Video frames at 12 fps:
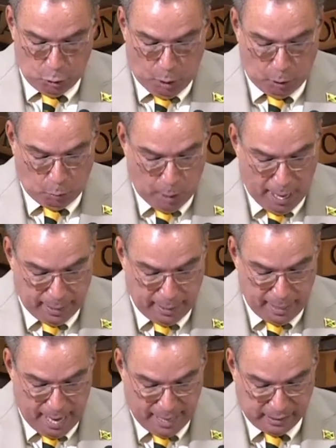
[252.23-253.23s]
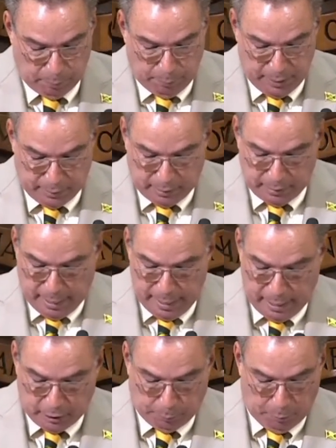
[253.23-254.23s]
to acquire the licensed business at
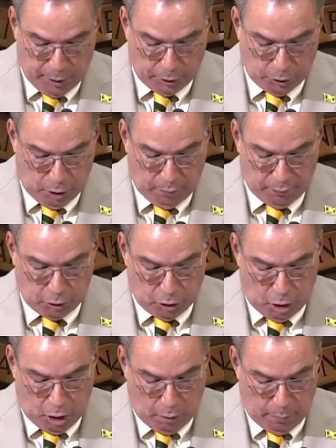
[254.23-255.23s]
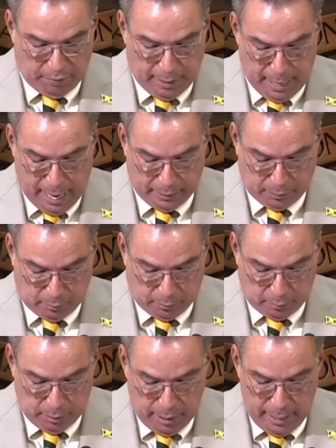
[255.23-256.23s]
the expiration of the term of the
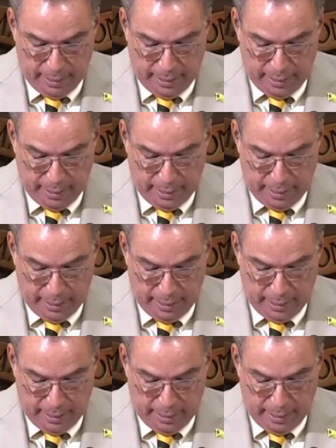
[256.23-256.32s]
license